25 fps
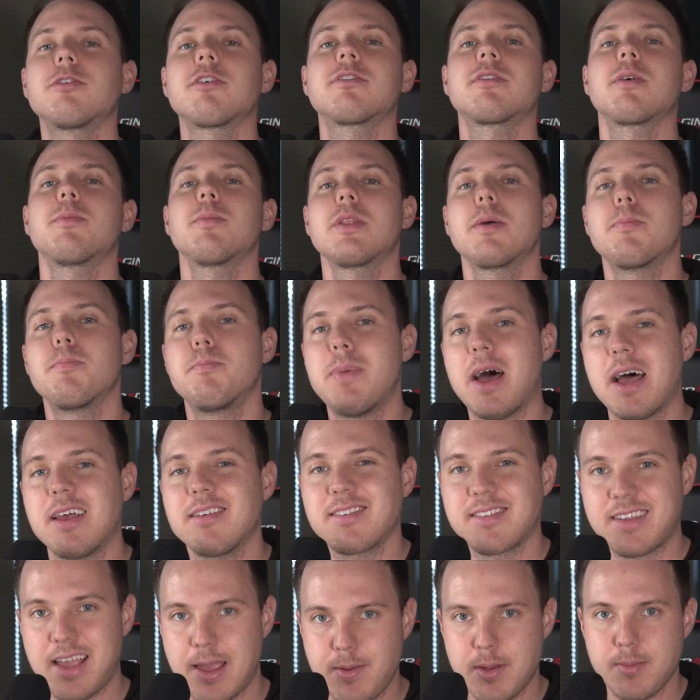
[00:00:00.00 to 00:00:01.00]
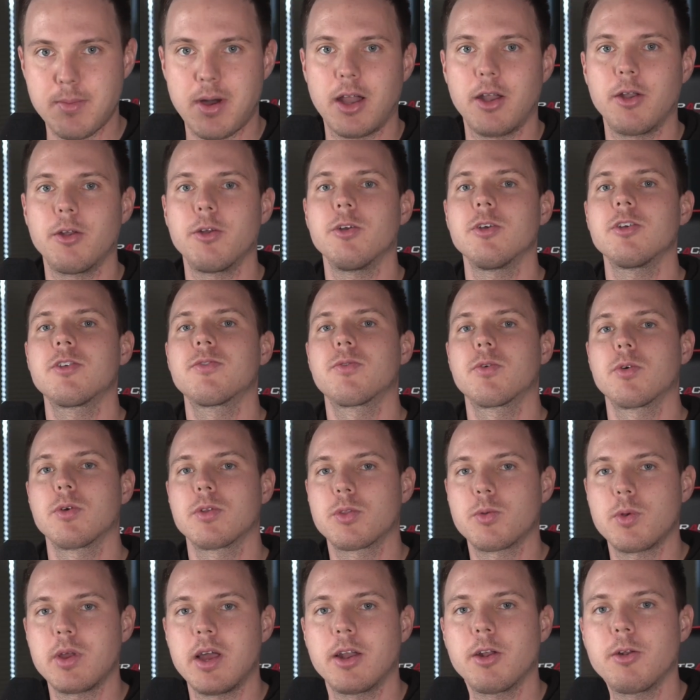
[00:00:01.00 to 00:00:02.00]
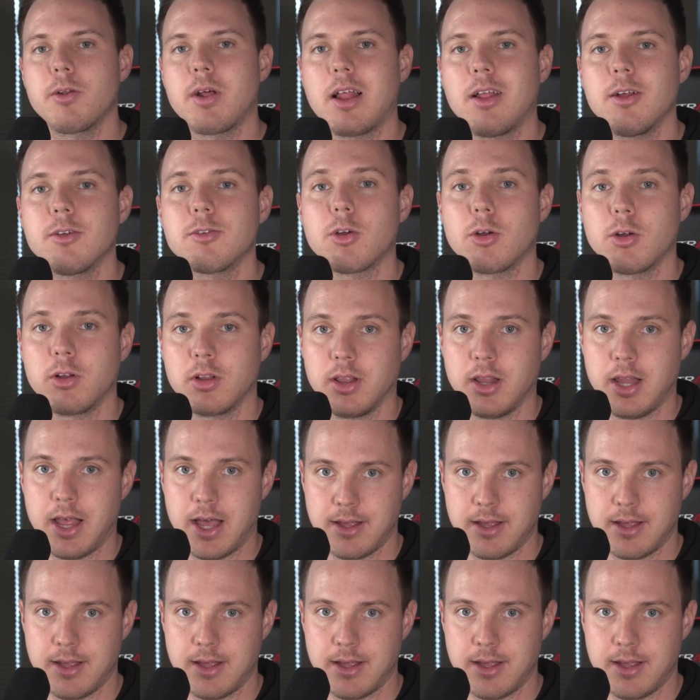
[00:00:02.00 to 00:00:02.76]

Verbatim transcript: And those are some of the best gaming monitors for three hundred dollars or